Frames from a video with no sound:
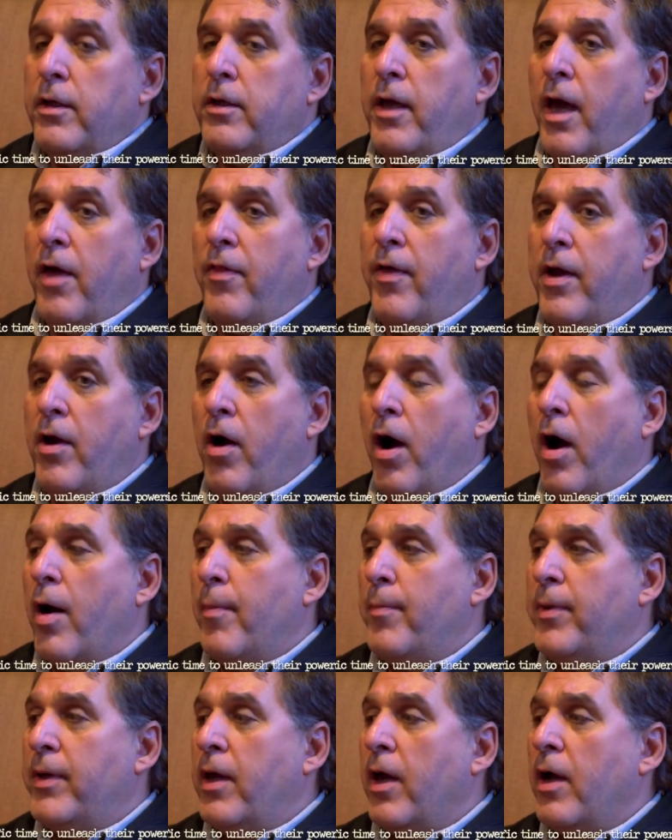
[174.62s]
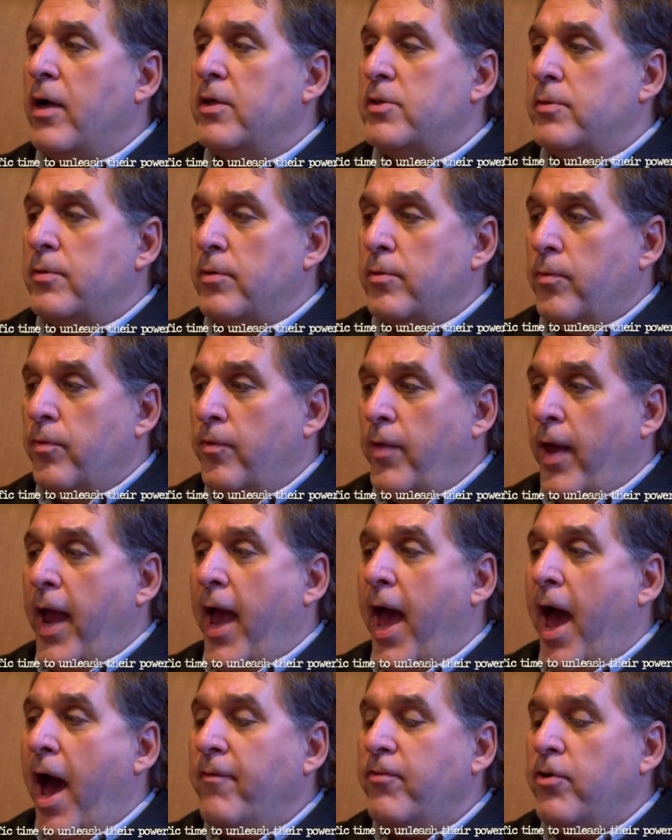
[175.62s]
Yeah, they are, because they
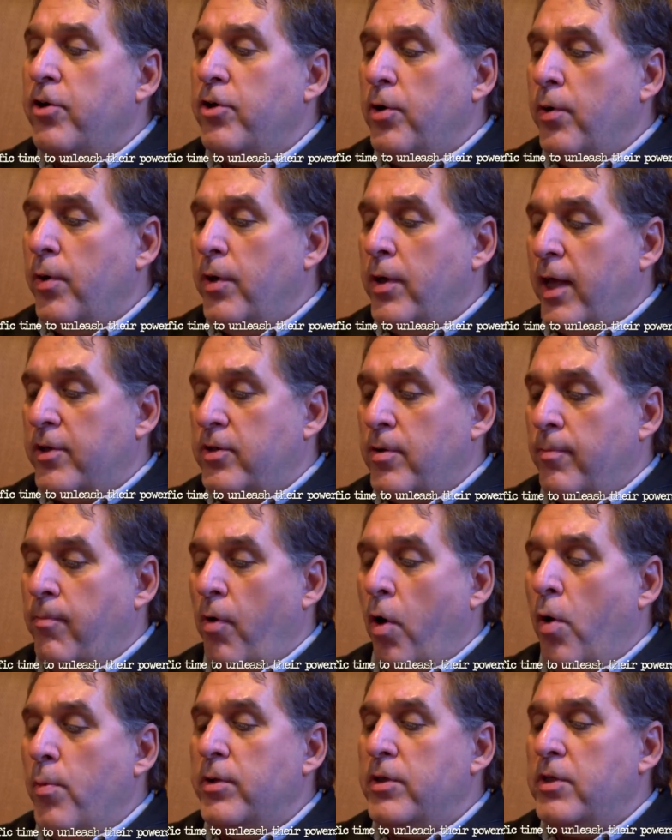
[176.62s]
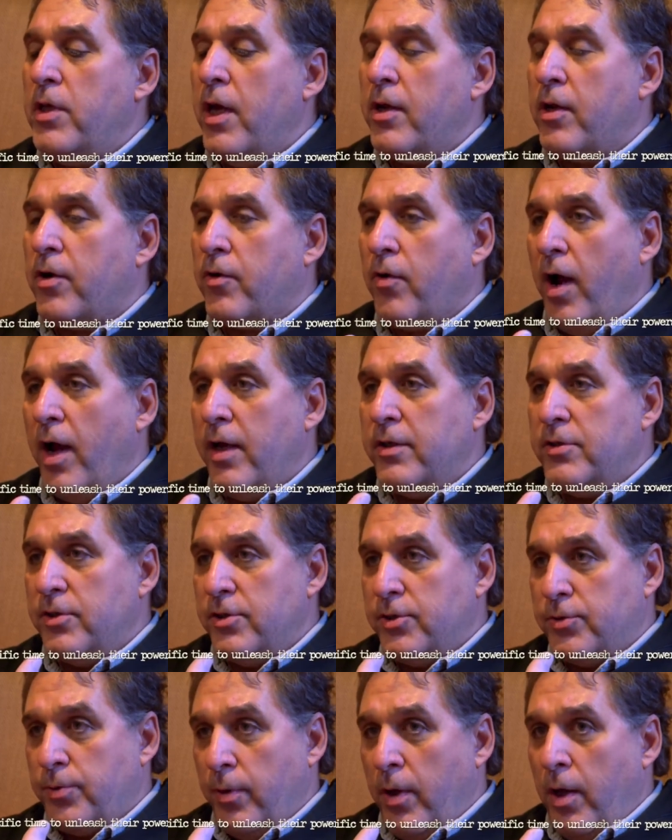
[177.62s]
have to do it at the moment the Antichrist
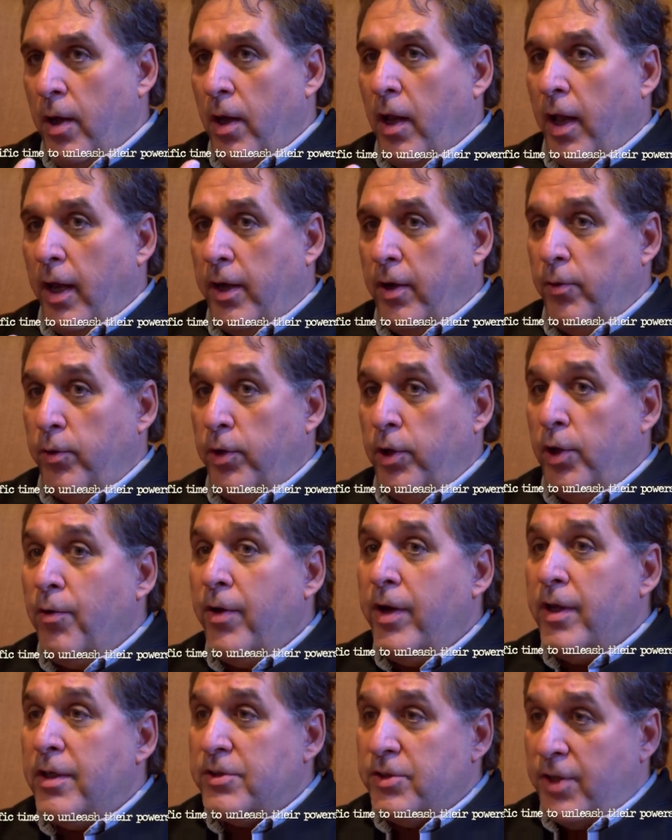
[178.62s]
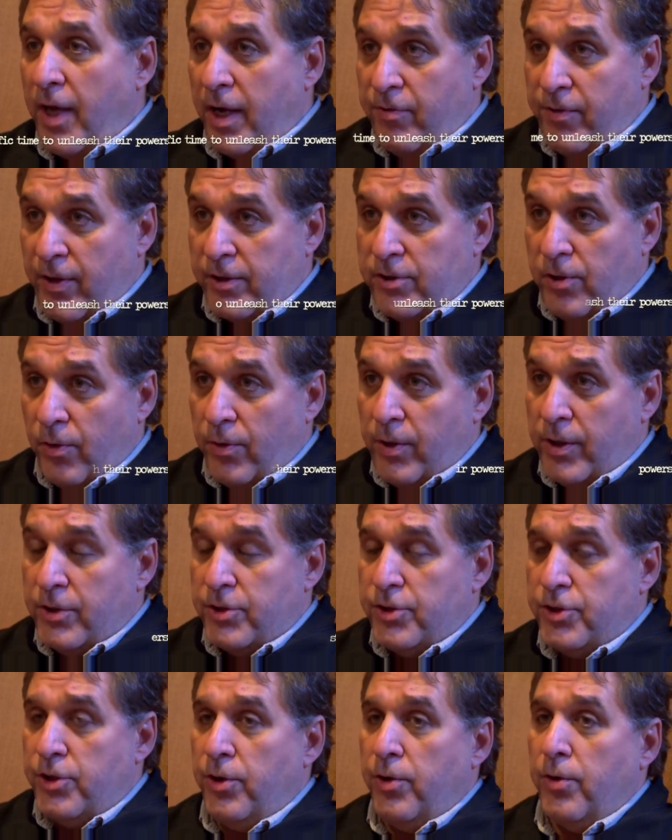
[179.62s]
is, like you read in 2
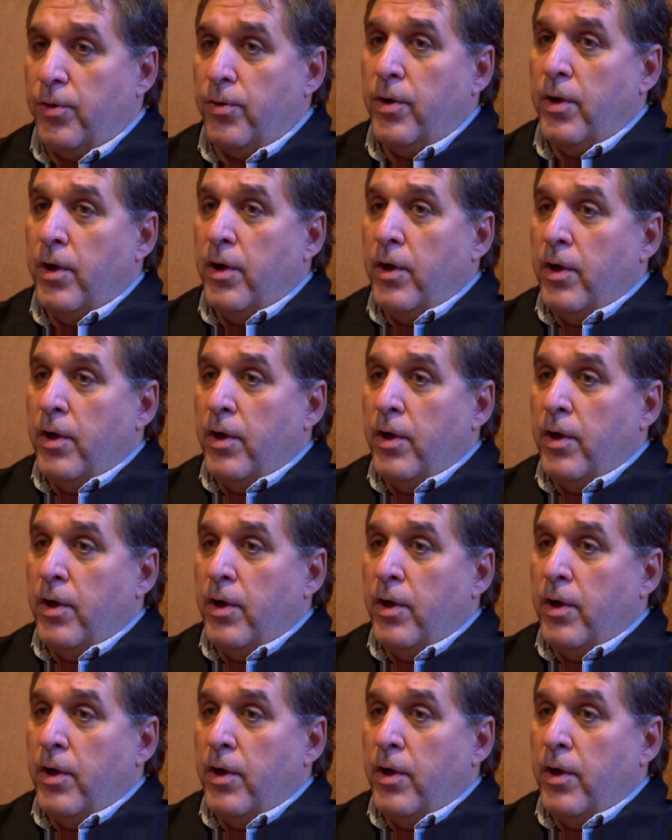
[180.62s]
Thessalonians 2,